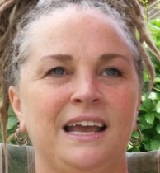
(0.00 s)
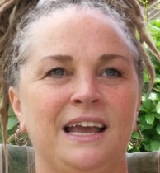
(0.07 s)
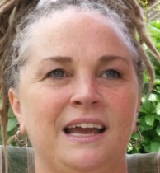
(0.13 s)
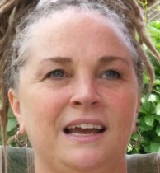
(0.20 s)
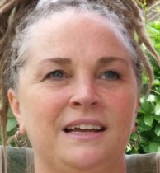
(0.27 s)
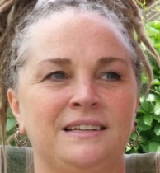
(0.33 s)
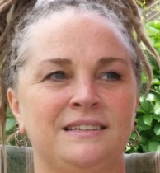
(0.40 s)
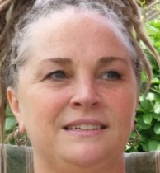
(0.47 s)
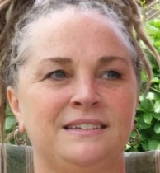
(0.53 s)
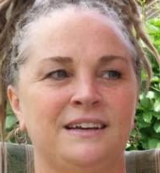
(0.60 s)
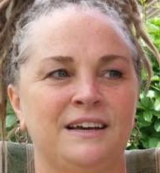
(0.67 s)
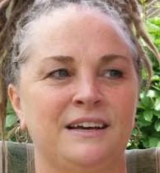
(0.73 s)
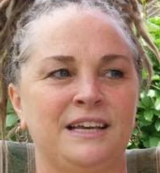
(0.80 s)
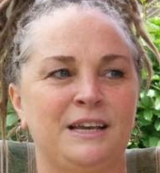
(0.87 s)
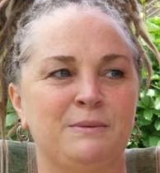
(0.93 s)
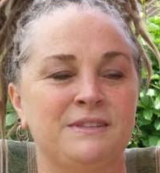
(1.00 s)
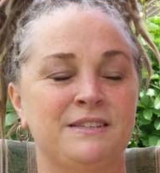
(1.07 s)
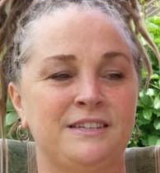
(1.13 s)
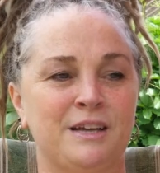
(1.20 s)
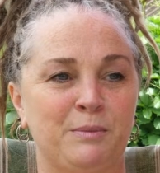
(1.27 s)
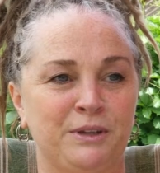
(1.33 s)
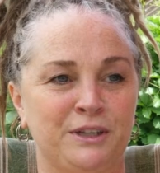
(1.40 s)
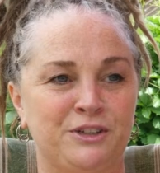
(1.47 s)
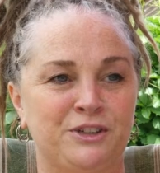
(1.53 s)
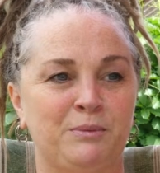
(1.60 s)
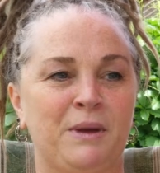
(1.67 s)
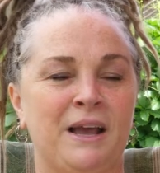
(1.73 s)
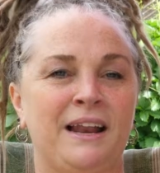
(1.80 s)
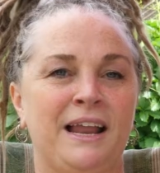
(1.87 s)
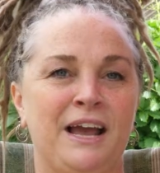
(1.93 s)
And he was a
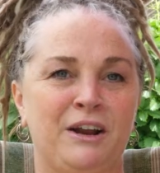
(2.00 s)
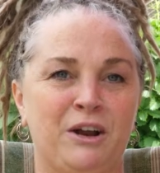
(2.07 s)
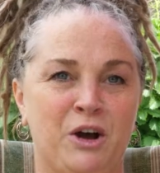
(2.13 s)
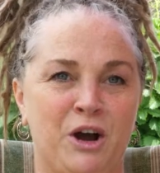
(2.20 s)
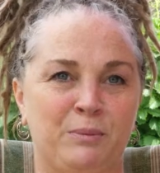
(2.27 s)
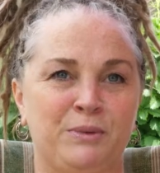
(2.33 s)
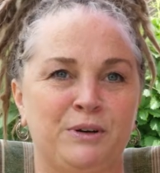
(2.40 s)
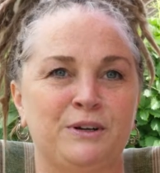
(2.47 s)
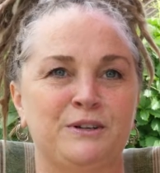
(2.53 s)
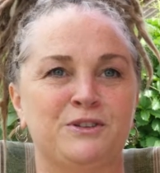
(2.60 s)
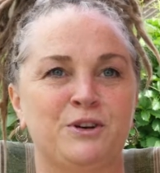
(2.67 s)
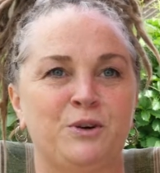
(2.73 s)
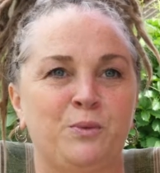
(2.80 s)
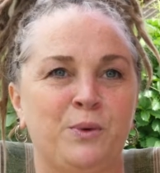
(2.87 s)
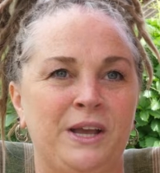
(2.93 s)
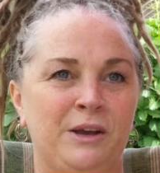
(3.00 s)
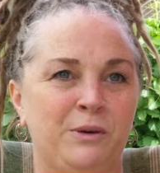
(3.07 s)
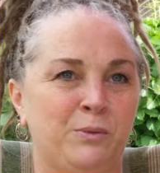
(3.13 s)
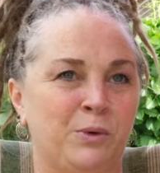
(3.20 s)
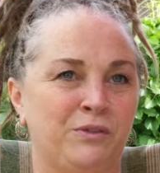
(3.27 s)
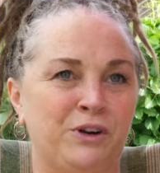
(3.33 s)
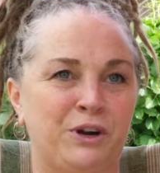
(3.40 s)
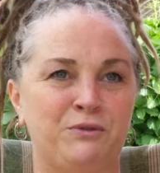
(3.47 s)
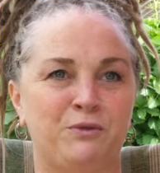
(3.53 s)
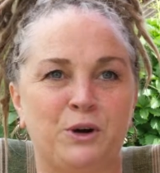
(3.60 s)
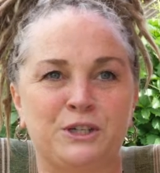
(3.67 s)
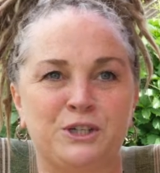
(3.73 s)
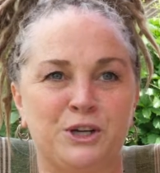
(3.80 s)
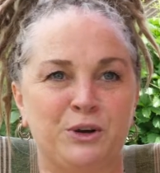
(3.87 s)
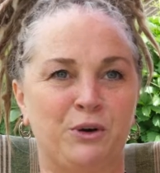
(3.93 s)
demolition man and a carpenter, so we were very
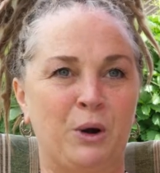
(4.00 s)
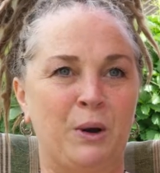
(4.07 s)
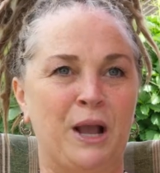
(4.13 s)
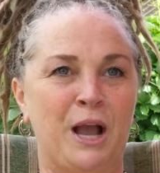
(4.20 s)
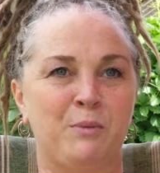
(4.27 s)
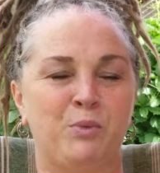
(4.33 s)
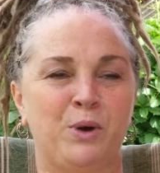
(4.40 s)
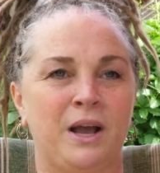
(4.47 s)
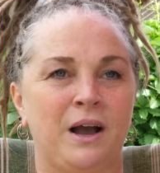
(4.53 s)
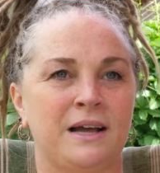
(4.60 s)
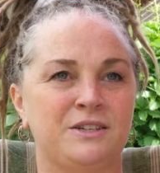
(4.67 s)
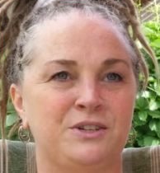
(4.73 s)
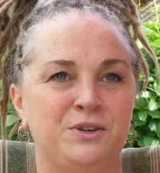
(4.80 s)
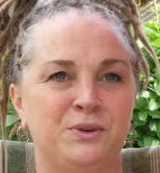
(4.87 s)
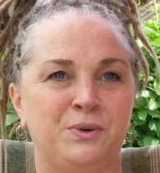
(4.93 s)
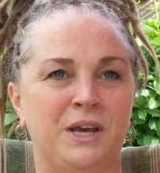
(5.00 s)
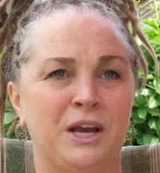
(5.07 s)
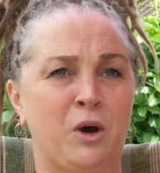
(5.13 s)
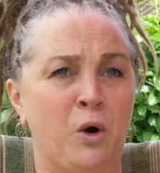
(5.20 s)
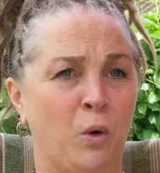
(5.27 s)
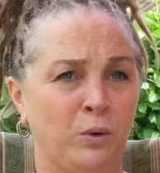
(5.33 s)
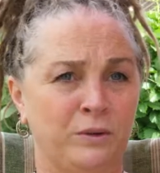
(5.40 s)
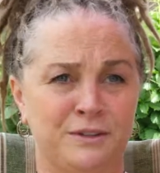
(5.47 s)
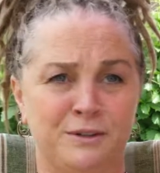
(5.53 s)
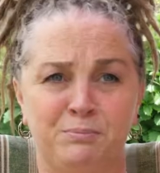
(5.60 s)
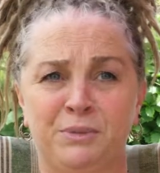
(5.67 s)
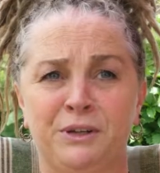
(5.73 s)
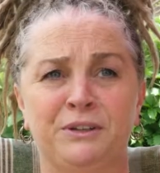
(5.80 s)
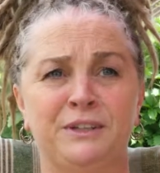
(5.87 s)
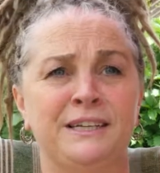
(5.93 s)
fortunate growing up. We got to kick holes
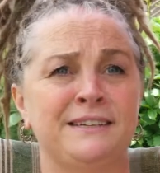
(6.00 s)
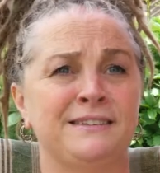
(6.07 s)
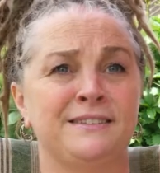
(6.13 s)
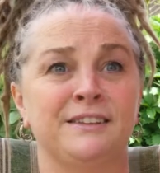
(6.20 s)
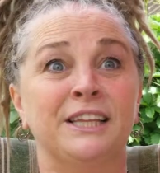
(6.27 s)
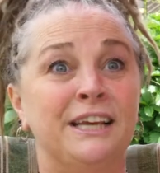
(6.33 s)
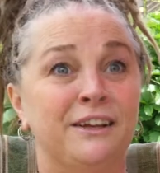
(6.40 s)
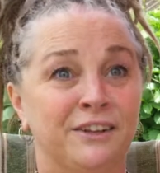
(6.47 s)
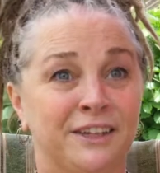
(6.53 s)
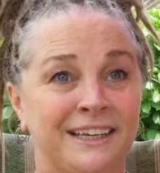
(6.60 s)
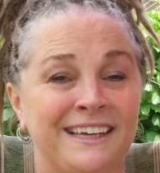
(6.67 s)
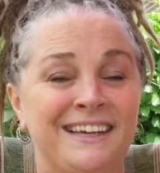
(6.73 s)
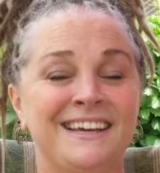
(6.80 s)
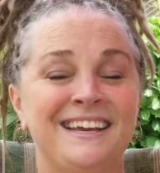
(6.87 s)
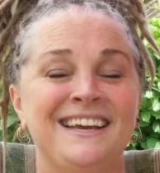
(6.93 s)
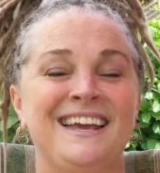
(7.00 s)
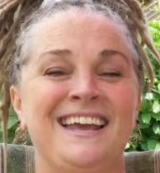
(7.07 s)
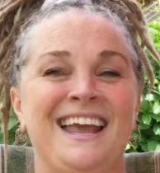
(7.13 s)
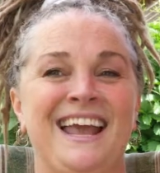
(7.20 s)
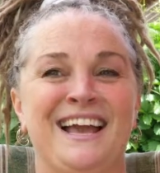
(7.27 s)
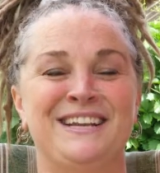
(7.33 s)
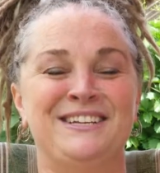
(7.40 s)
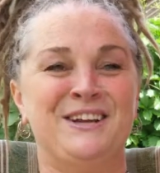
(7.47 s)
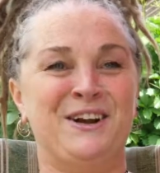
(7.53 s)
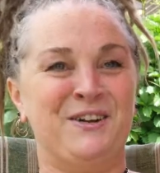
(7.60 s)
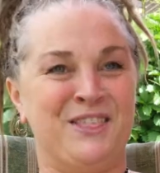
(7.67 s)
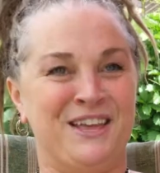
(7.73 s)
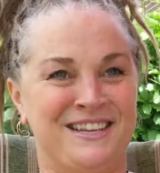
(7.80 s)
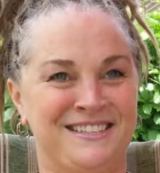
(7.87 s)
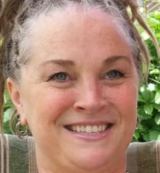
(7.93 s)
in buildings legally and
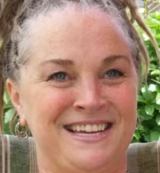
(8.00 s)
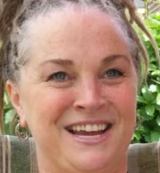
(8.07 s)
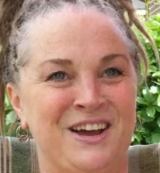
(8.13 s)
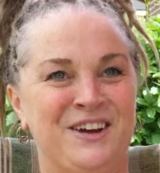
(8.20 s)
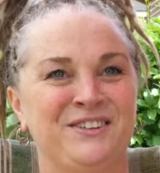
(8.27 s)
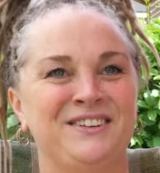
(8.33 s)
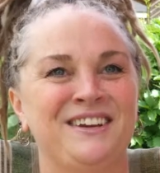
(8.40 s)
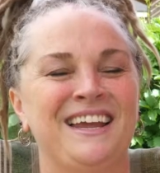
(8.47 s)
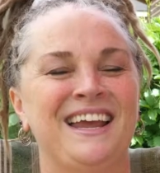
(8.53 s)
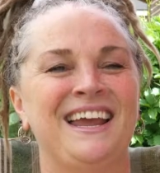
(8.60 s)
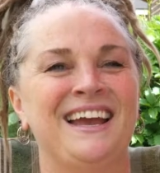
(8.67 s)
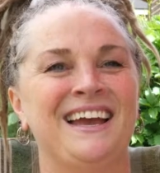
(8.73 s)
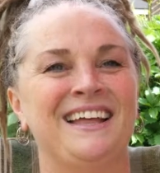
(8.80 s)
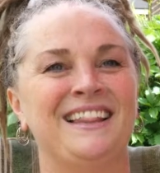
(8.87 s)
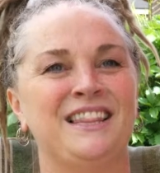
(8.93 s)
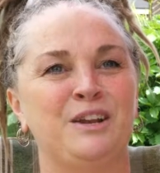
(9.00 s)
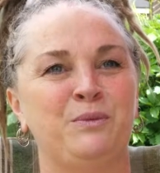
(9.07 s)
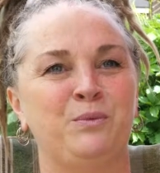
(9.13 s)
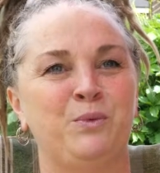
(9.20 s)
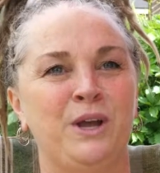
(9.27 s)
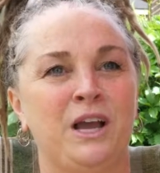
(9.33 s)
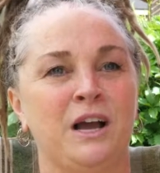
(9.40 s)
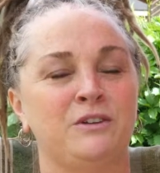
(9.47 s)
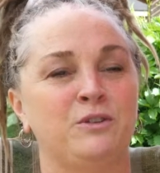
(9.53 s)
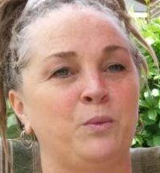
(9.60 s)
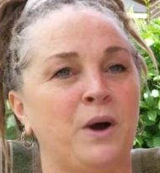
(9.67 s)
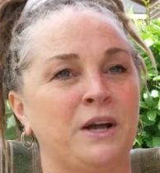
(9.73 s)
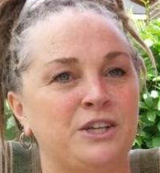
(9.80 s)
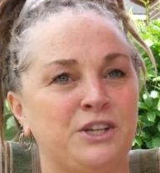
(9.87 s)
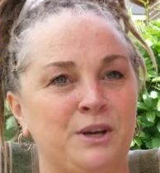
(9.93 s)
tear things down, and then we got to
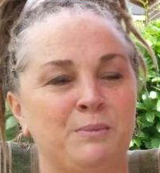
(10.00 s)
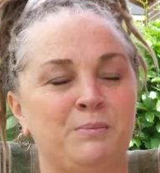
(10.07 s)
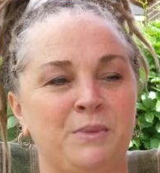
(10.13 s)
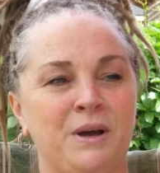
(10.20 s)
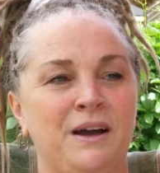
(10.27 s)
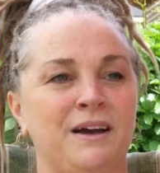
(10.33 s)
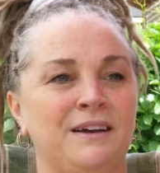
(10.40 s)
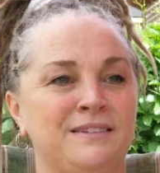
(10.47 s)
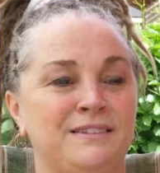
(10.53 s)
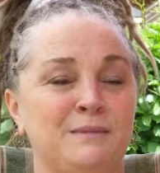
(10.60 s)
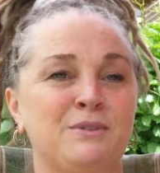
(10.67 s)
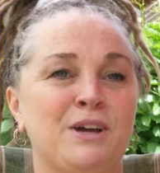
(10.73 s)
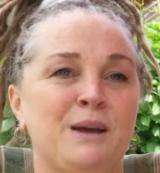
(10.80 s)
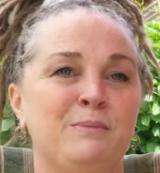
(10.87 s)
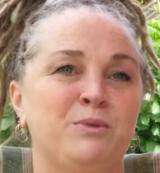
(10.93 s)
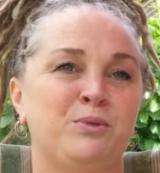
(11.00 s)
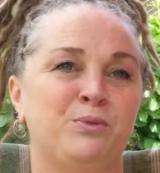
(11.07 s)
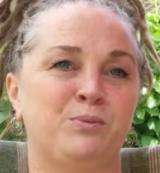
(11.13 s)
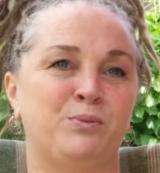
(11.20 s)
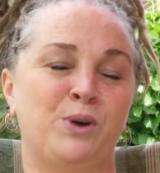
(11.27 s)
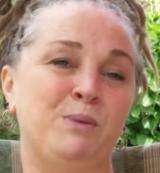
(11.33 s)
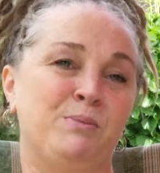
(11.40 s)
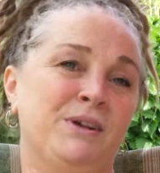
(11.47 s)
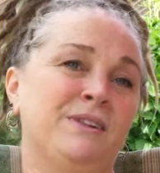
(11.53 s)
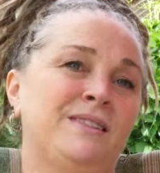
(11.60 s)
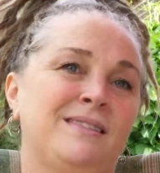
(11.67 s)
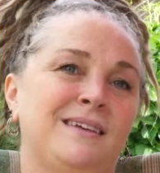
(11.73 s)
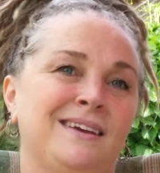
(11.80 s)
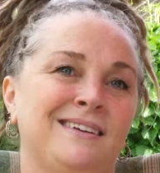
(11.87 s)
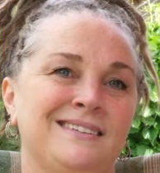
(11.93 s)
watch him sometimes
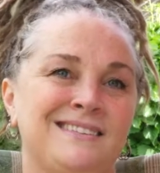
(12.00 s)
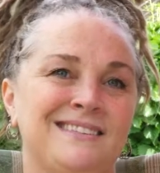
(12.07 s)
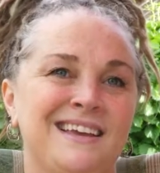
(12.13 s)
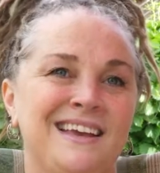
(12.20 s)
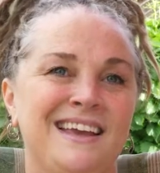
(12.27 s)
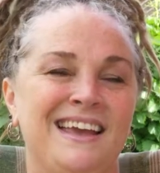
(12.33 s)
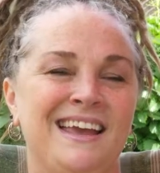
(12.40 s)
rebuild things.